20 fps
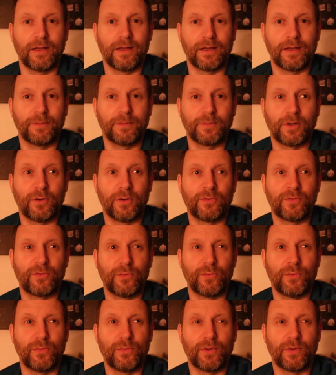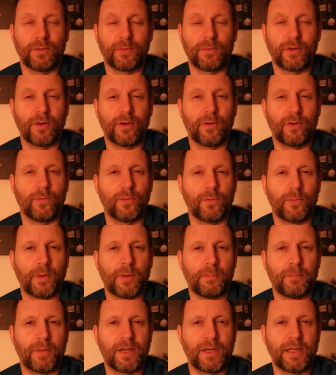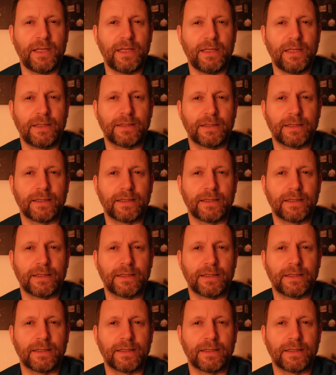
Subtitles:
I'm going with my buddy,